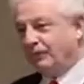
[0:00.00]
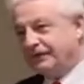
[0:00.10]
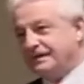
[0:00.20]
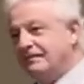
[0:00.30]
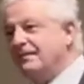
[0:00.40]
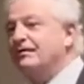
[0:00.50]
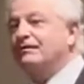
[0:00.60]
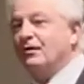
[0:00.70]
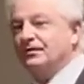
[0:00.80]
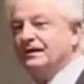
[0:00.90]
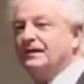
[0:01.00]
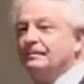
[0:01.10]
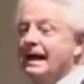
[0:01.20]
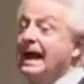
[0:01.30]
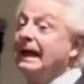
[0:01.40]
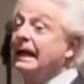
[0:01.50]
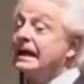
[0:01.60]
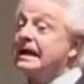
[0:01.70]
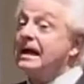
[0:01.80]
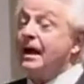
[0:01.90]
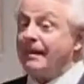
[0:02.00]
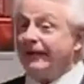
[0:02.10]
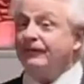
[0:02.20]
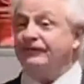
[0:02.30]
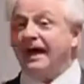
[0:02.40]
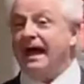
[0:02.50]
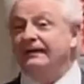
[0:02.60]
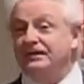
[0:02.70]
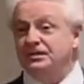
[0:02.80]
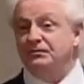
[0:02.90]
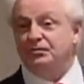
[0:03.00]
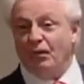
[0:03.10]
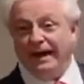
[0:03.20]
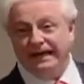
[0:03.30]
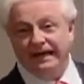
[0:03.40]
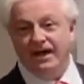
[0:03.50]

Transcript: with some of the folks in the bank about the fact that she was waiting